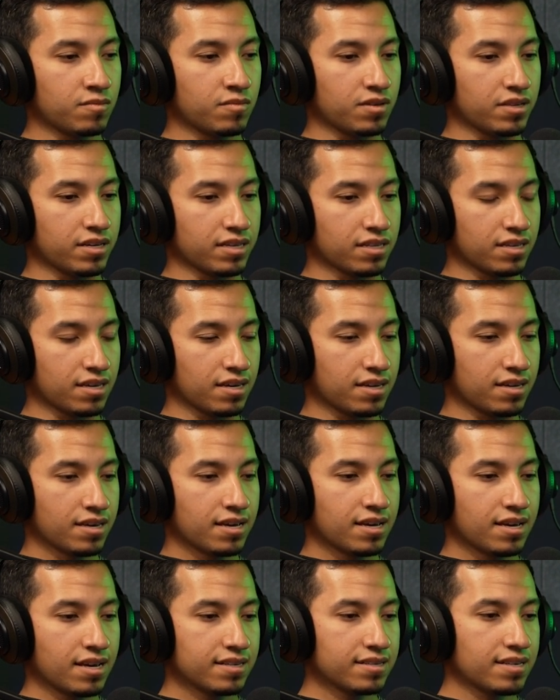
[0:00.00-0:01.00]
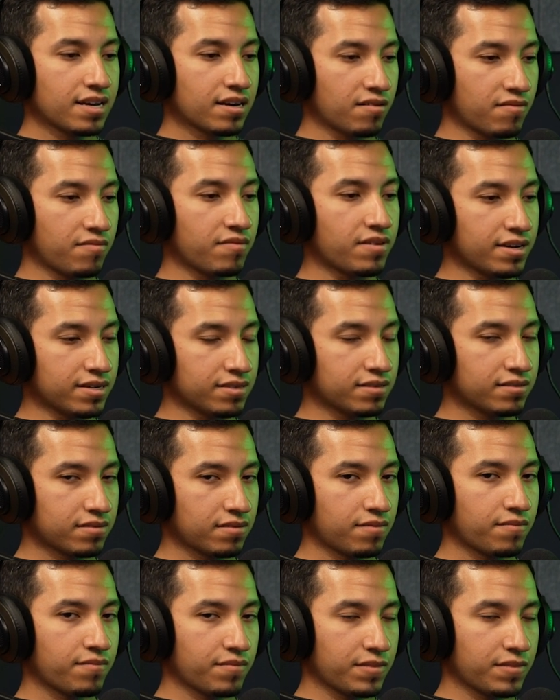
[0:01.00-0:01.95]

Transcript: but like they sacrifice